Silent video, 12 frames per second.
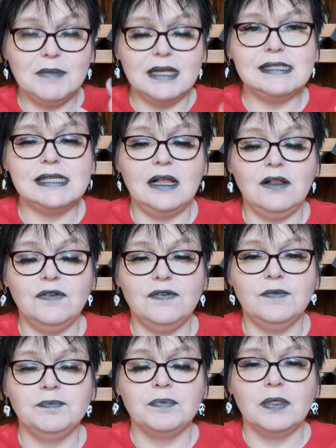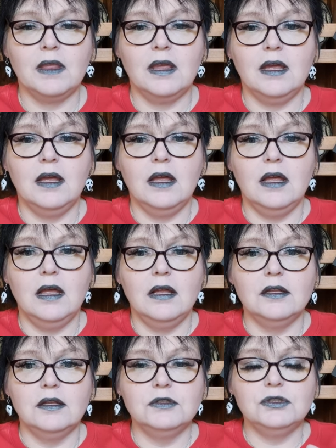myself
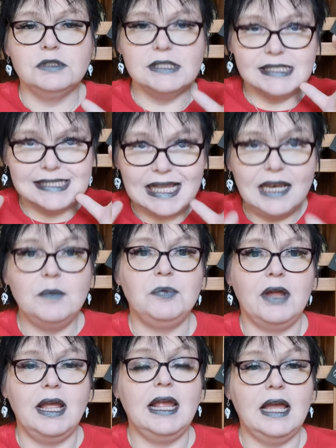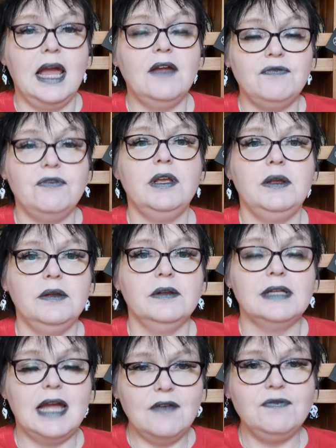celebrate every
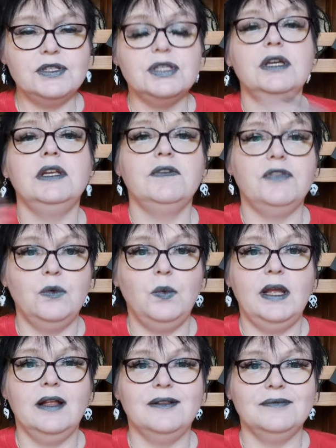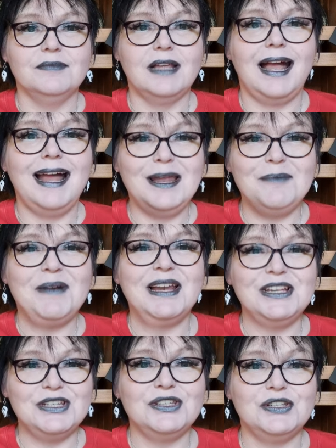turn of the wheel. And I
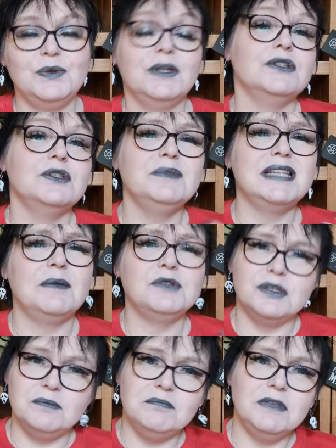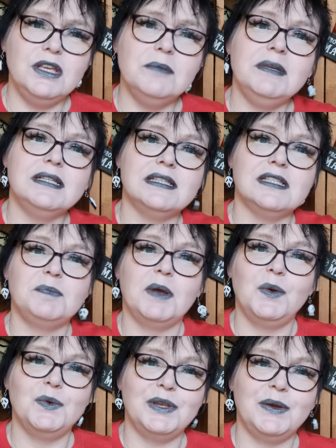managed to do it, because sometimes you miss a
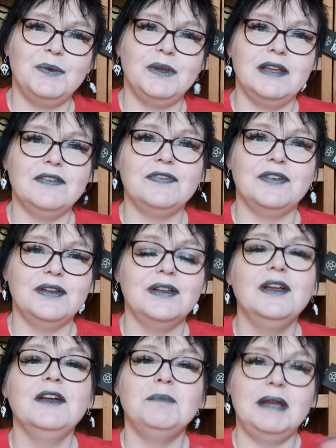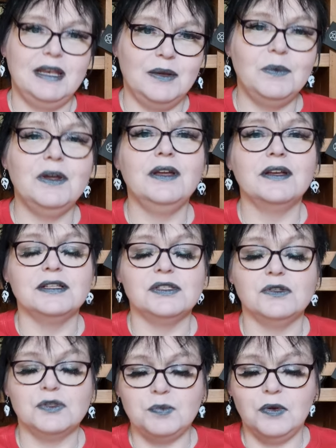spoke, don't you, for being at work and
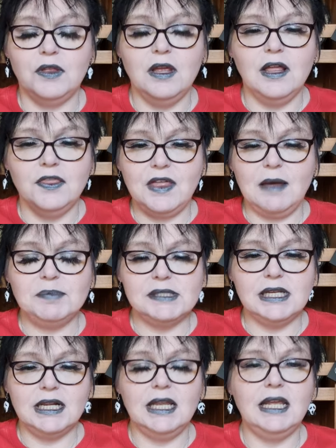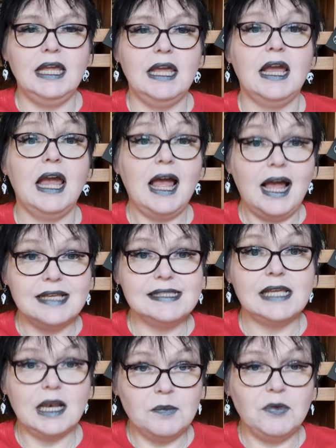such. But that particular year, I
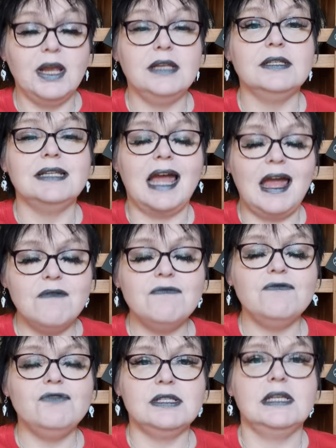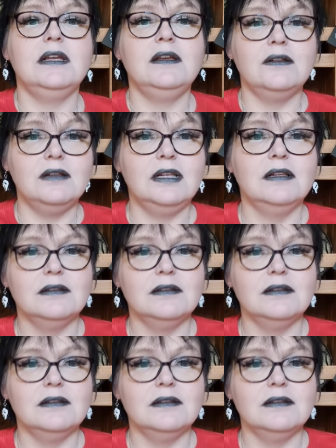celebrated every single